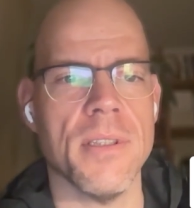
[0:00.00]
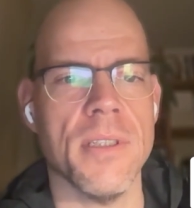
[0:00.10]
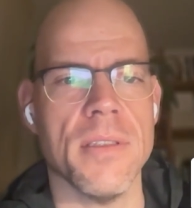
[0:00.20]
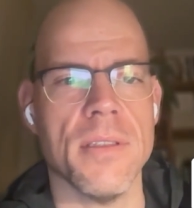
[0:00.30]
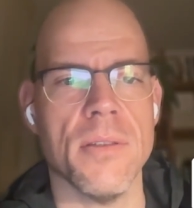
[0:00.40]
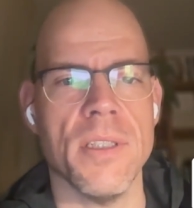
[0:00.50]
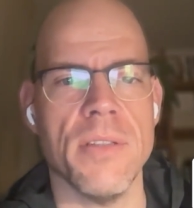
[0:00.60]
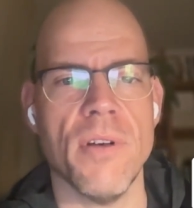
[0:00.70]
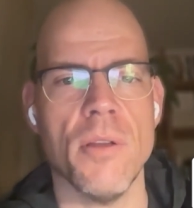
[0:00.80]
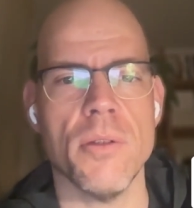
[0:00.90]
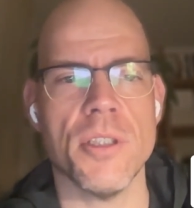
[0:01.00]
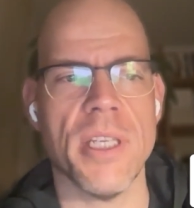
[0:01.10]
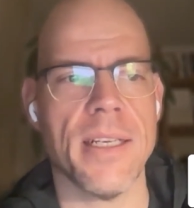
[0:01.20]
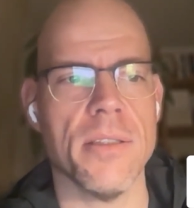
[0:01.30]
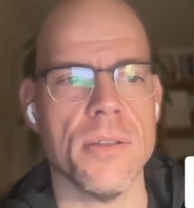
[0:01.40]
So hit follow,
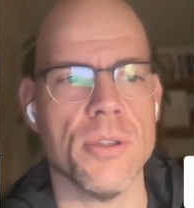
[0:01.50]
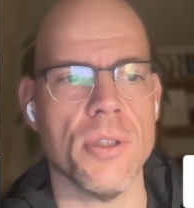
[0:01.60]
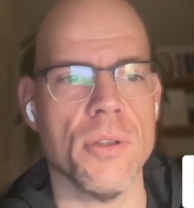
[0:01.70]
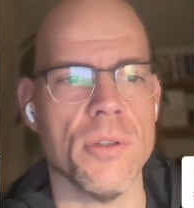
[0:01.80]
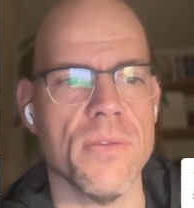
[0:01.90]
check out the show notes